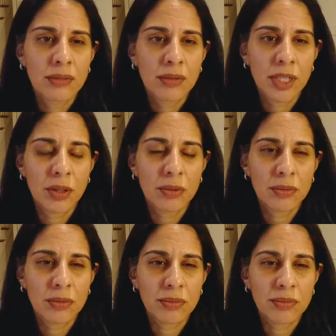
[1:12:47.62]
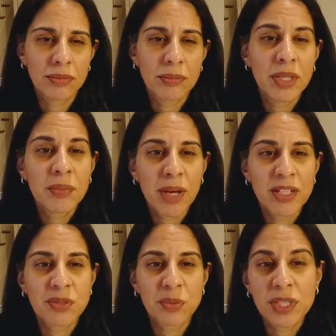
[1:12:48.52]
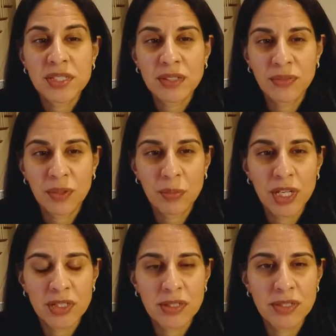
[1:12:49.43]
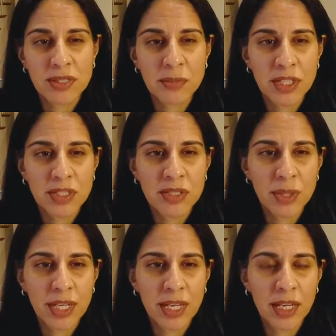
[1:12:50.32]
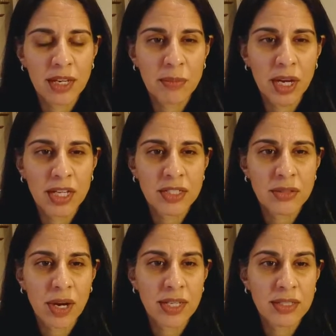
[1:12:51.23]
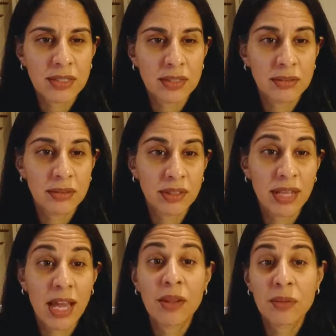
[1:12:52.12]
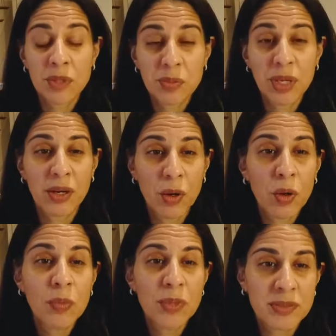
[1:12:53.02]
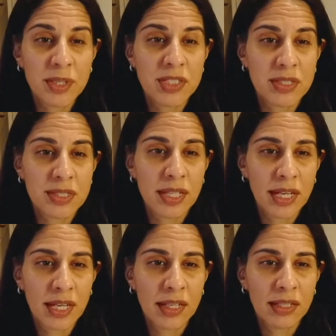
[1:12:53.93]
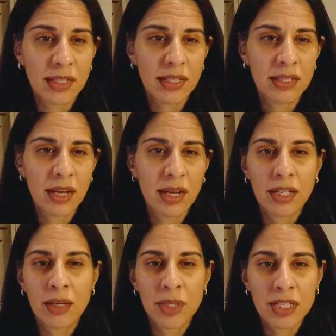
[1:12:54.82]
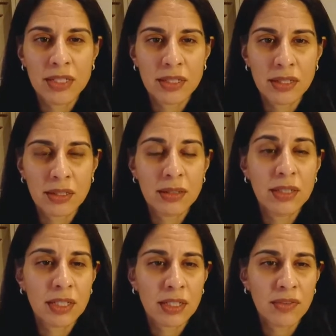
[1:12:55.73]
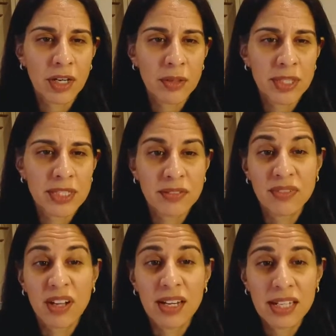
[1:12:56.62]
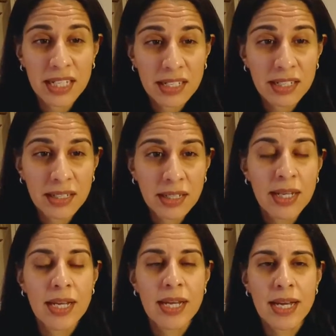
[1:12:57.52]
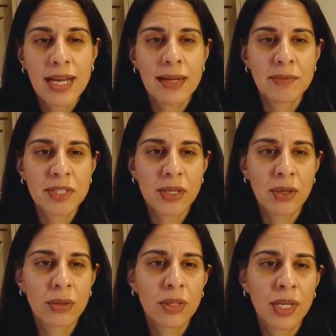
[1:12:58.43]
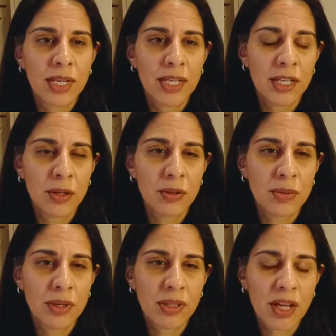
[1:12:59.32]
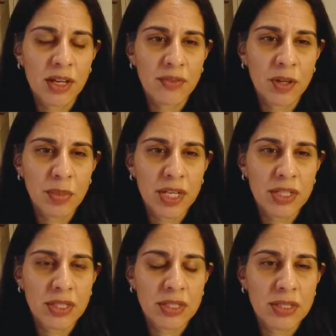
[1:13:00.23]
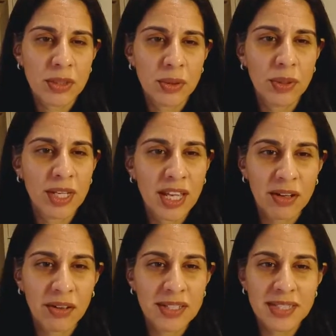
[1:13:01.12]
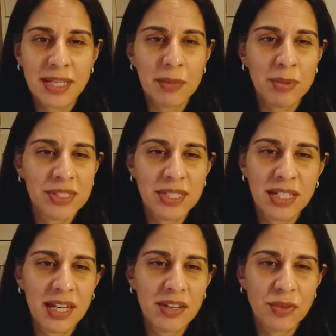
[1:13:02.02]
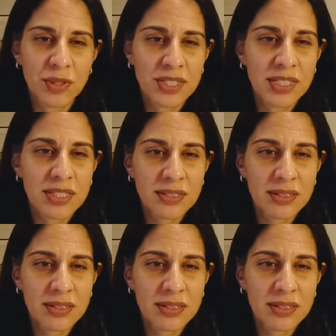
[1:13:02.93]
you know, minimize risk for the patients as much as we can by trying to allow them to be at home as much as they can and not coming into the clinic environments if not needed. Um, so, you know, a lot of our patients who, again, are on stable CDK4-6